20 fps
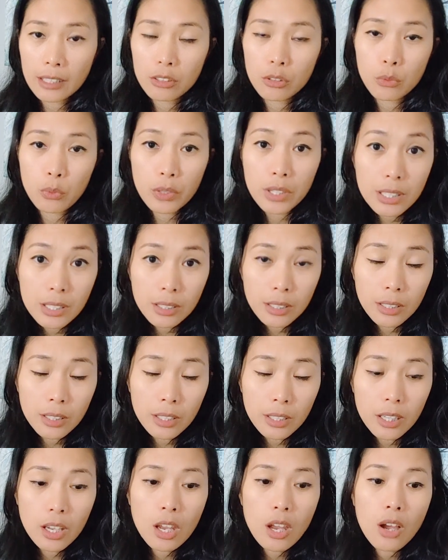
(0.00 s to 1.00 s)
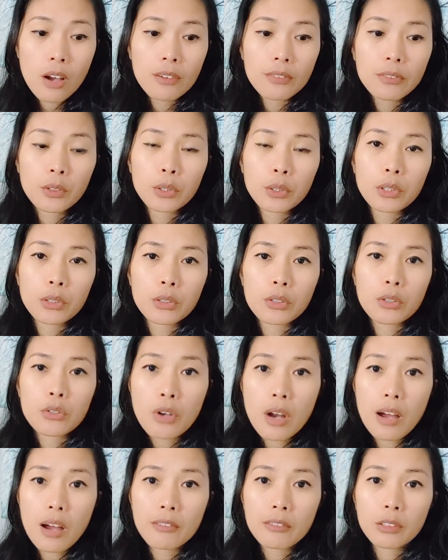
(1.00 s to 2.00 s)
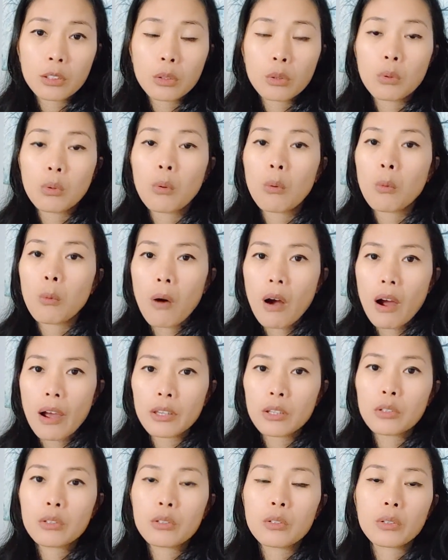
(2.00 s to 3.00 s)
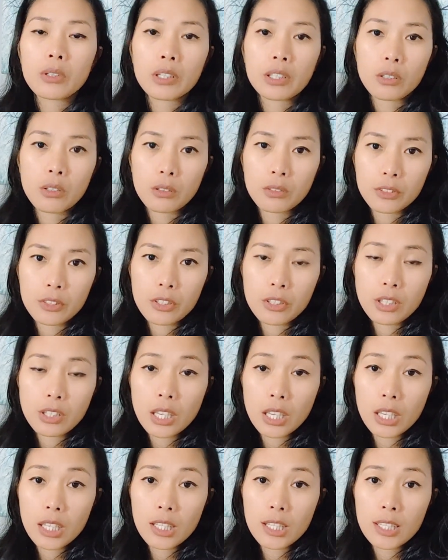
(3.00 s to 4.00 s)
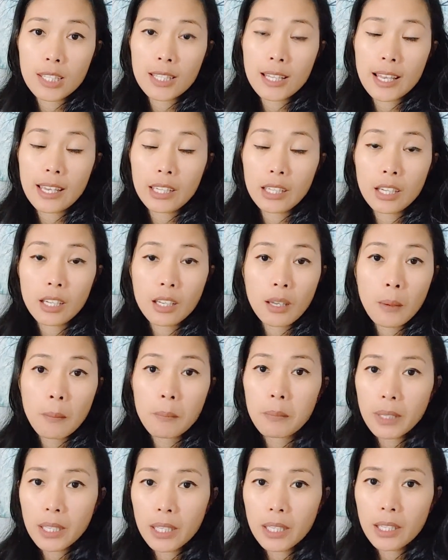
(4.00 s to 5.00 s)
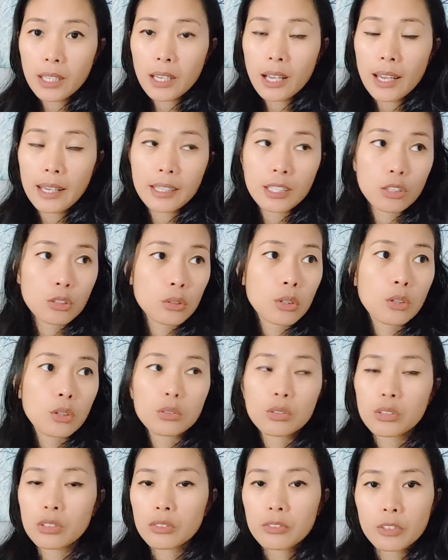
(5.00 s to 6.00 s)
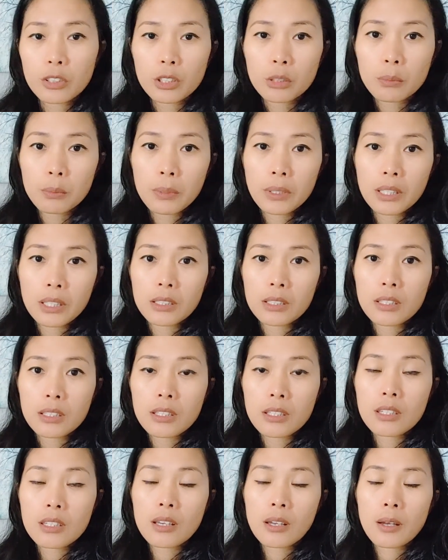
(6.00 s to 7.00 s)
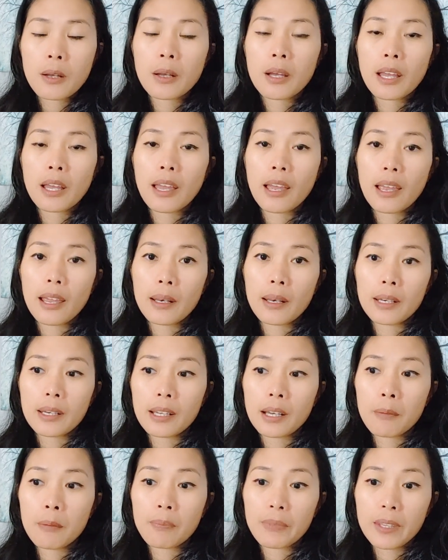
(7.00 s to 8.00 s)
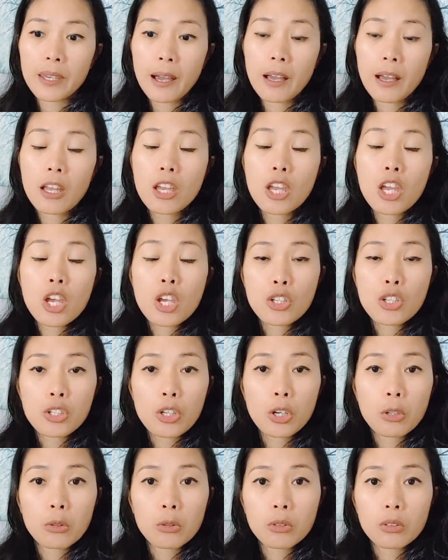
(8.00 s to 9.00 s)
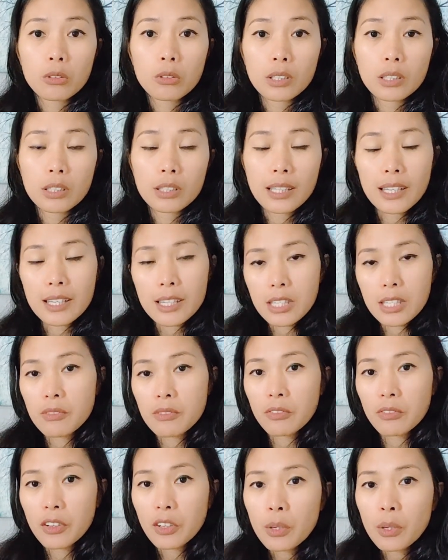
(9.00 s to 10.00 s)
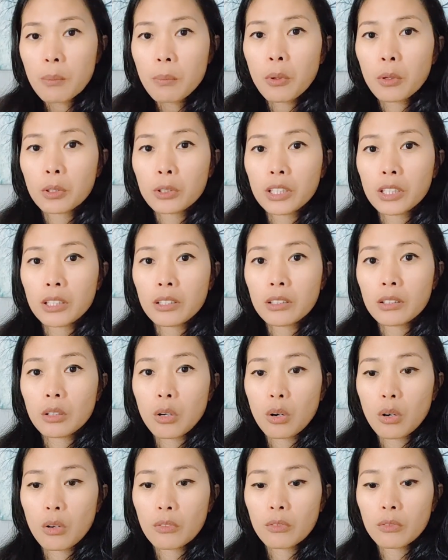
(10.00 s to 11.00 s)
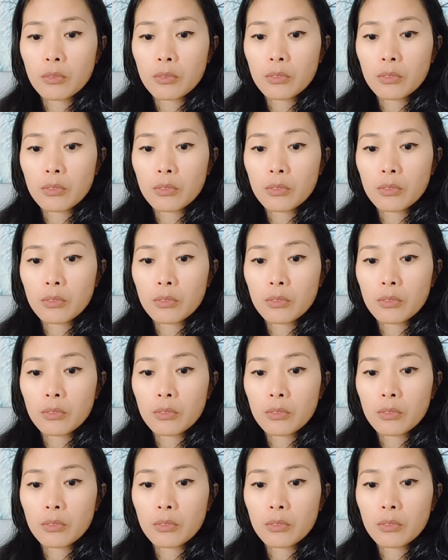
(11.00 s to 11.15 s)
the reason for your travel, why you're going overseas. Like me, I need to go to the Philippines, and yeah, so that is very important of